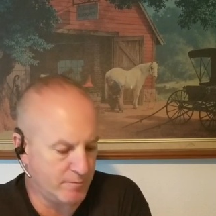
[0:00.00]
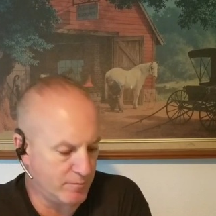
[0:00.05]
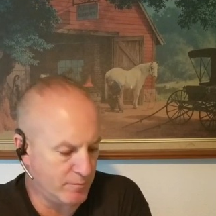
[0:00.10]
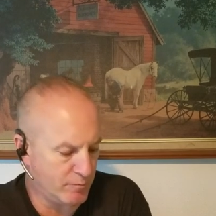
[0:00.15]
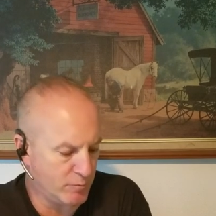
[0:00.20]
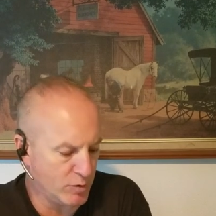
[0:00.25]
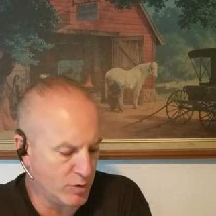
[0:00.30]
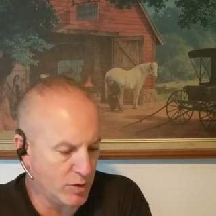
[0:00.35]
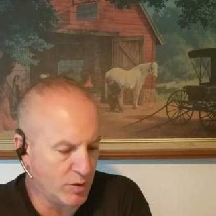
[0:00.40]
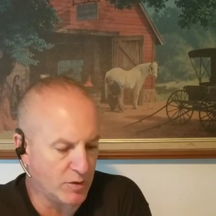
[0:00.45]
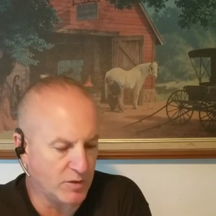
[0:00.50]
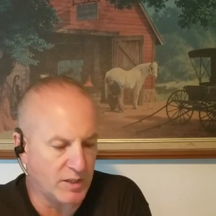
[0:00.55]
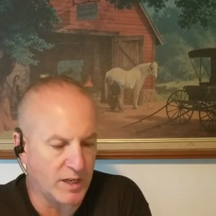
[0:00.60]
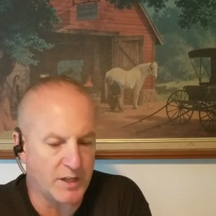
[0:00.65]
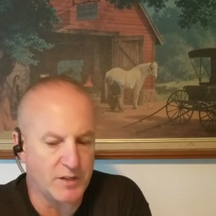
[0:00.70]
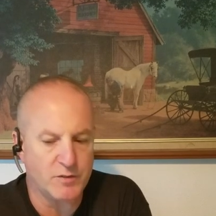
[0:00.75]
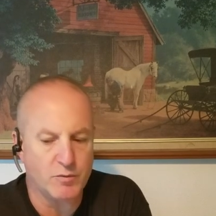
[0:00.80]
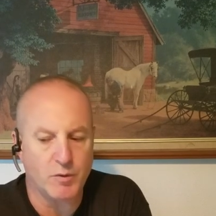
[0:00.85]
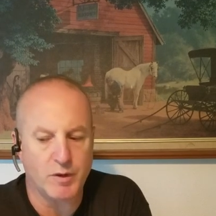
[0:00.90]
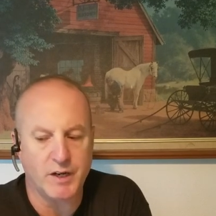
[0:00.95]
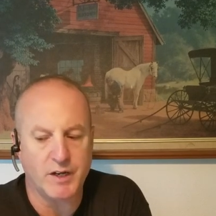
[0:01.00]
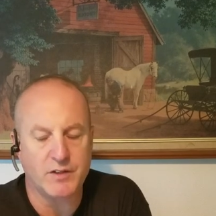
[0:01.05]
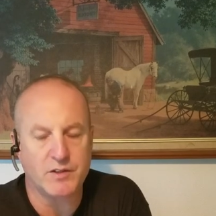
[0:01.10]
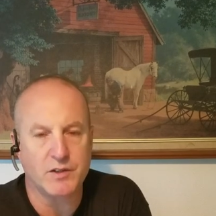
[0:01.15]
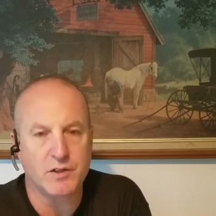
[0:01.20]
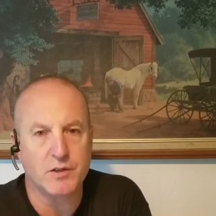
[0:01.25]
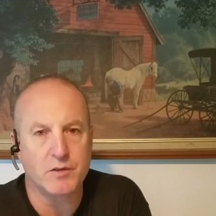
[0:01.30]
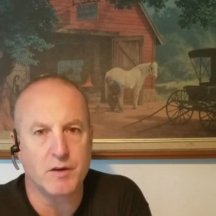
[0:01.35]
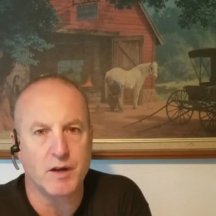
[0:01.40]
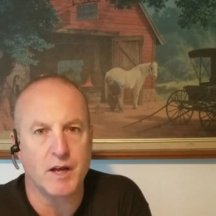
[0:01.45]
Ruger
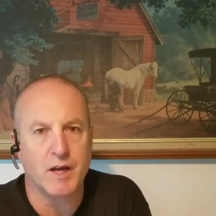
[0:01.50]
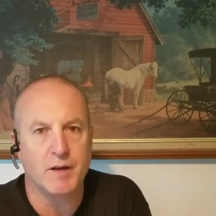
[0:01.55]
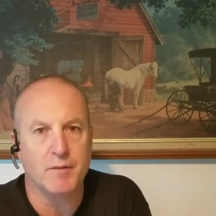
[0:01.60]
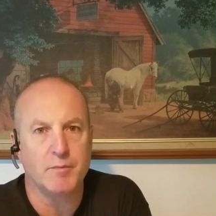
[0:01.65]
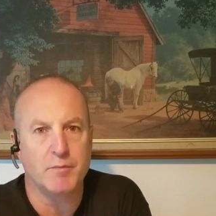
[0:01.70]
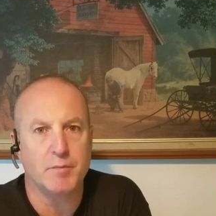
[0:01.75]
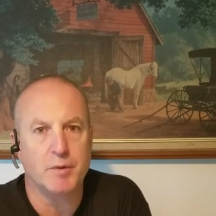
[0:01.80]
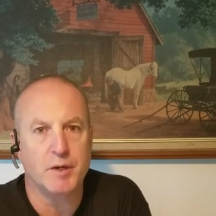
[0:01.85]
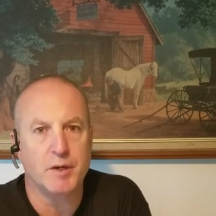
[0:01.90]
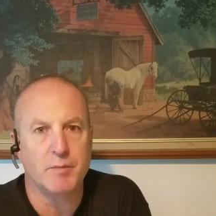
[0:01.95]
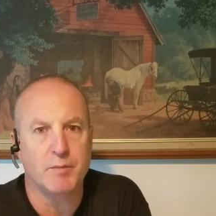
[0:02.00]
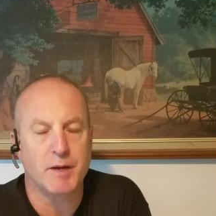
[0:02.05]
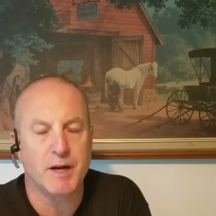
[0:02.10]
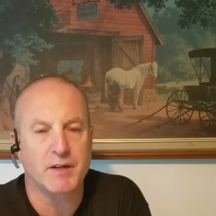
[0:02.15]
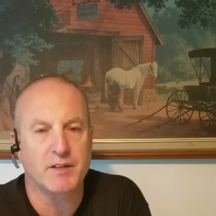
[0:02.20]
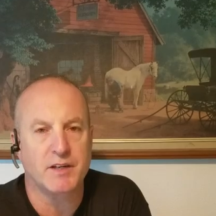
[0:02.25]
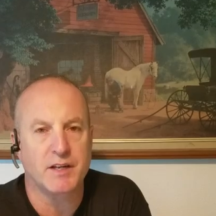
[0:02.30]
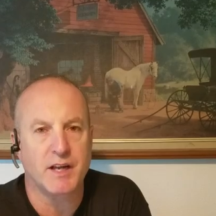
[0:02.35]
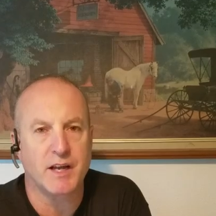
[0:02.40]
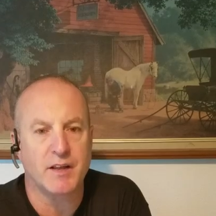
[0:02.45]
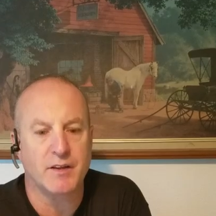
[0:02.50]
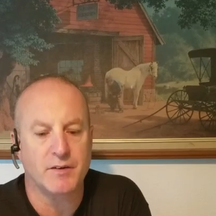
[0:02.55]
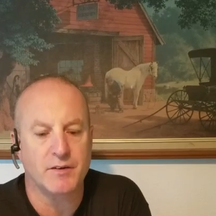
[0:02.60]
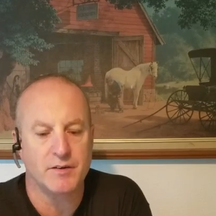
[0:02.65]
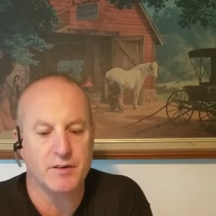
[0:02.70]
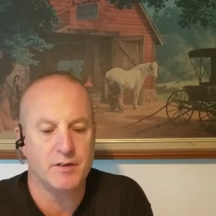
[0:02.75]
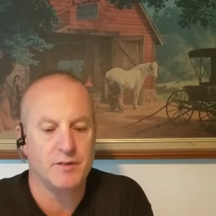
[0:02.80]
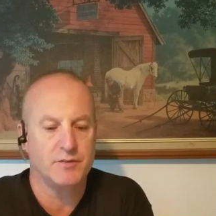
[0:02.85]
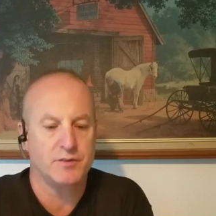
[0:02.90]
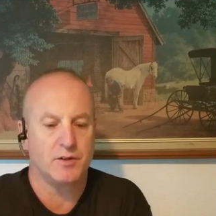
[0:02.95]
10/22 and put it back together.
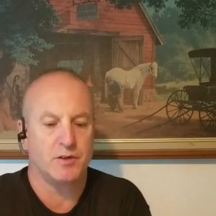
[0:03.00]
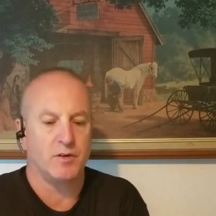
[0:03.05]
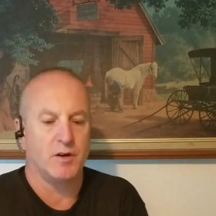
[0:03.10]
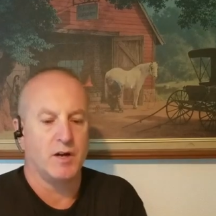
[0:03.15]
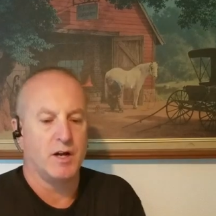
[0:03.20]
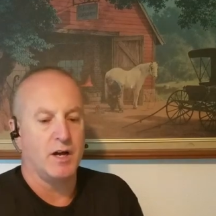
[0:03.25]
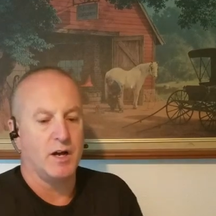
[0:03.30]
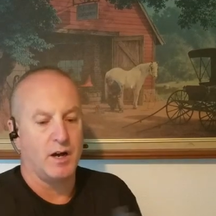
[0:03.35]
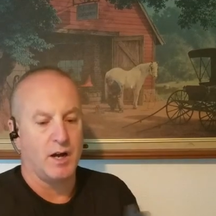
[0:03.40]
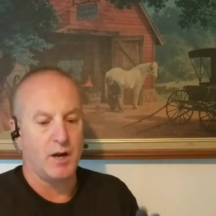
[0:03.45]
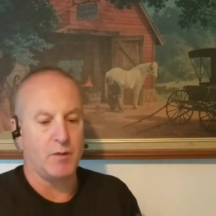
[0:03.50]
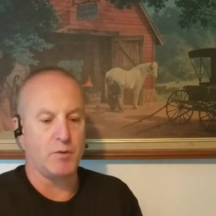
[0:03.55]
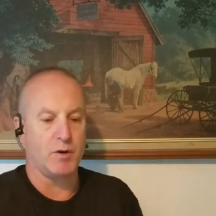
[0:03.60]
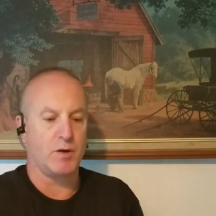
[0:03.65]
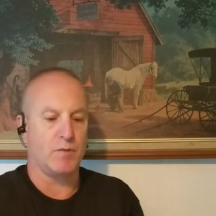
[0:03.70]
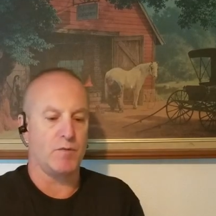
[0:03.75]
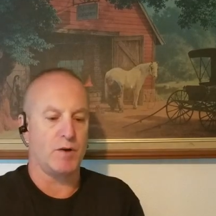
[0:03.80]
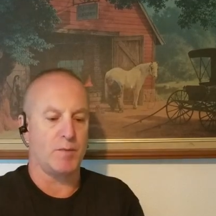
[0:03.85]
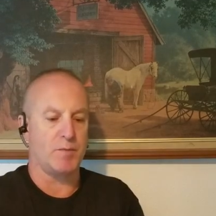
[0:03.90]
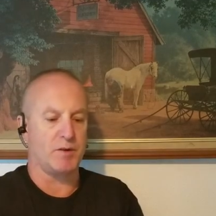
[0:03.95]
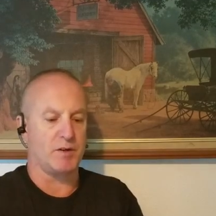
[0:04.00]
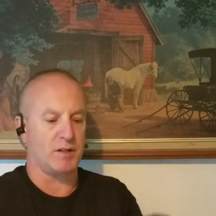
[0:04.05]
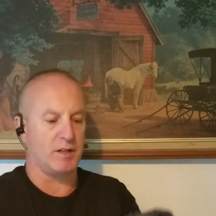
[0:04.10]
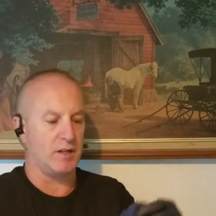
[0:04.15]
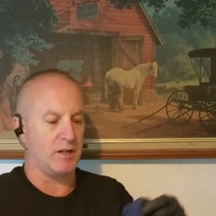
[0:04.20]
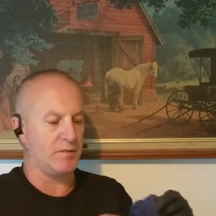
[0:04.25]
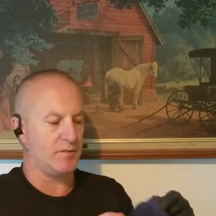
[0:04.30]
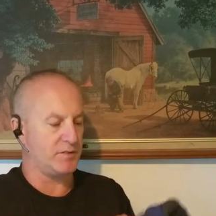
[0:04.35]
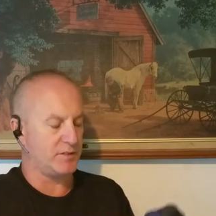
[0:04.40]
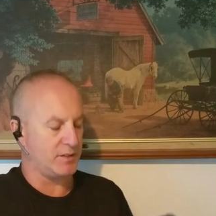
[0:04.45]
So I wear rubber
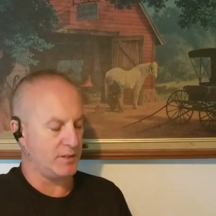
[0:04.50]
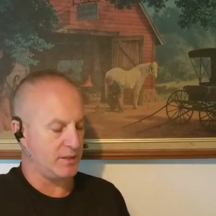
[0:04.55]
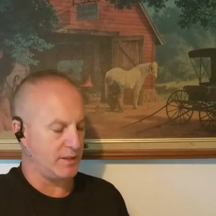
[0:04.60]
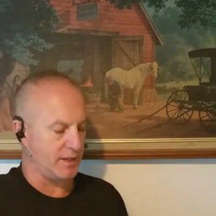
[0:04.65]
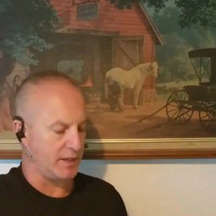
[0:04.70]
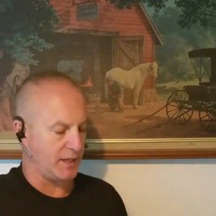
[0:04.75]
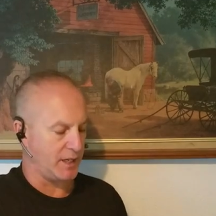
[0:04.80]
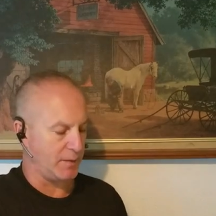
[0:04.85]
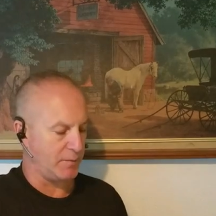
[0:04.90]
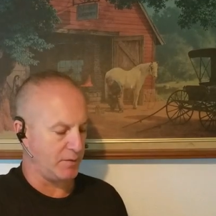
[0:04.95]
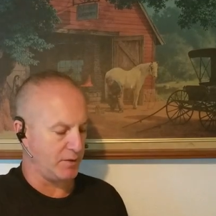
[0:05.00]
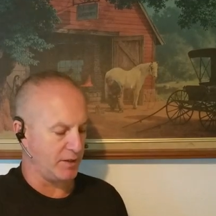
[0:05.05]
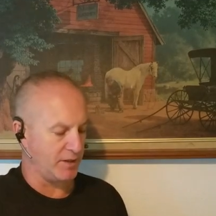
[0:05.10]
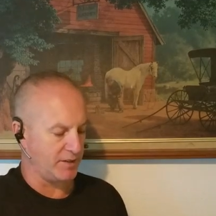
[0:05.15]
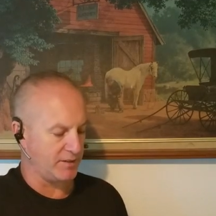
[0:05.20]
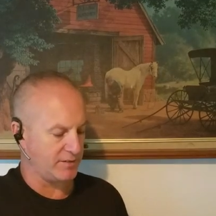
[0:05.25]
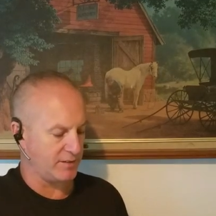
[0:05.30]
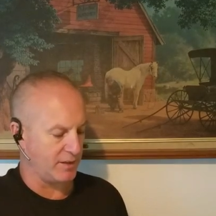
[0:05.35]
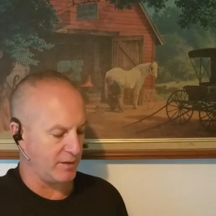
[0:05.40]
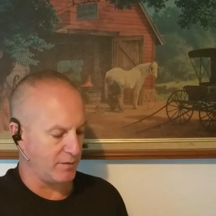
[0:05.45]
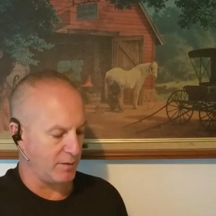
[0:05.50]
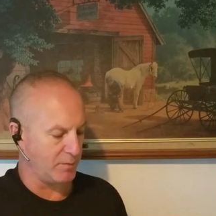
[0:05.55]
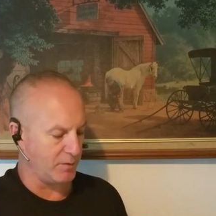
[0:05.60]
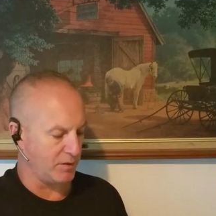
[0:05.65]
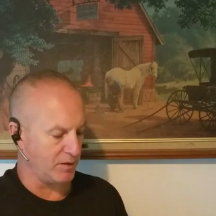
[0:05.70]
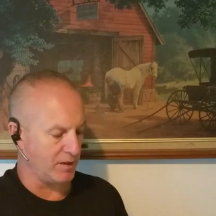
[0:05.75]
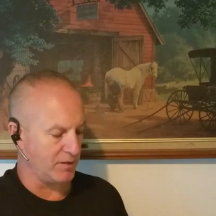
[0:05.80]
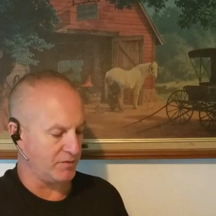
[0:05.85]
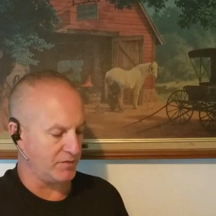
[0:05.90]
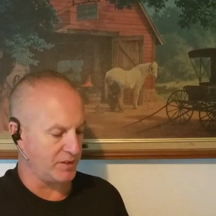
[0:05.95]
gloves. I keep a nice set of rubber
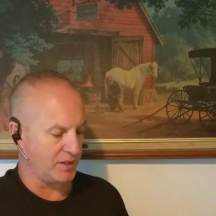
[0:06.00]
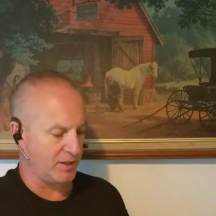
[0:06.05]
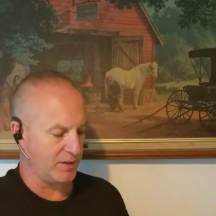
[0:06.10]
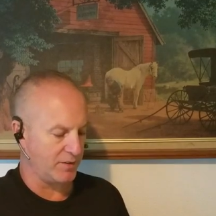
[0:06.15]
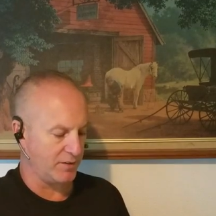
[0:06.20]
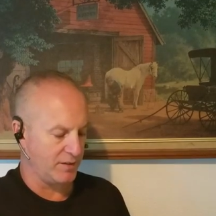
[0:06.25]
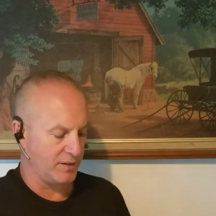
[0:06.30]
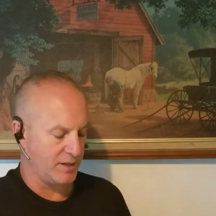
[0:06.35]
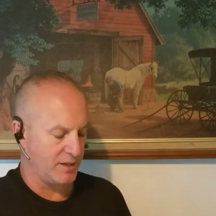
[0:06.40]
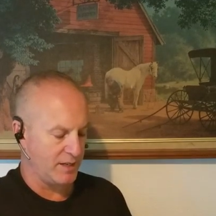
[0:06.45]
gloves here.